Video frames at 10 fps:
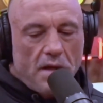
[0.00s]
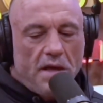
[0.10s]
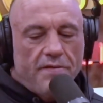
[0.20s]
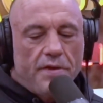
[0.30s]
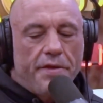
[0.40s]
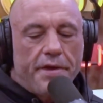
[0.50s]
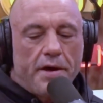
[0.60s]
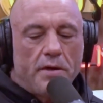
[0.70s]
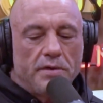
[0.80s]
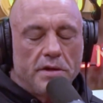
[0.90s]
Even
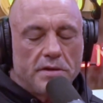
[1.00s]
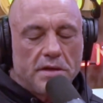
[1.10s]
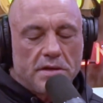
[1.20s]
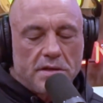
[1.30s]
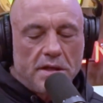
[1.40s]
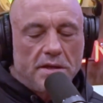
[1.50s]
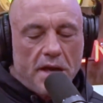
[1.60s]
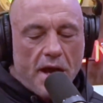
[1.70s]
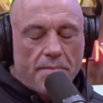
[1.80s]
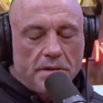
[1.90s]
though there's this thing that
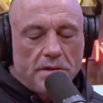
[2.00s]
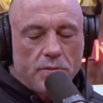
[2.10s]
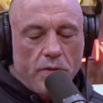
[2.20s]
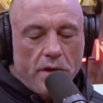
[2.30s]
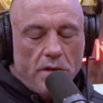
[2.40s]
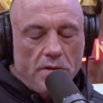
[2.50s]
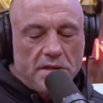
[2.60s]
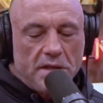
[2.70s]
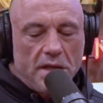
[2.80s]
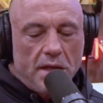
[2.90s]
happens when you
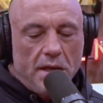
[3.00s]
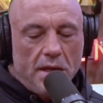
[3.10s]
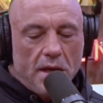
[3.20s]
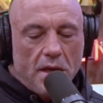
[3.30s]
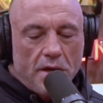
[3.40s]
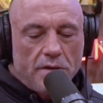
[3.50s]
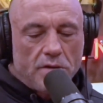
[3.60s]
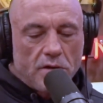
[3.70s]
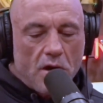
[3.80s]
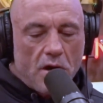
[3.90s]
see an
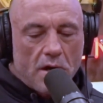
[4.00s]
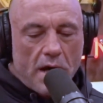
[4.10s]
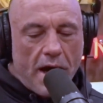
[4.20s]
underdog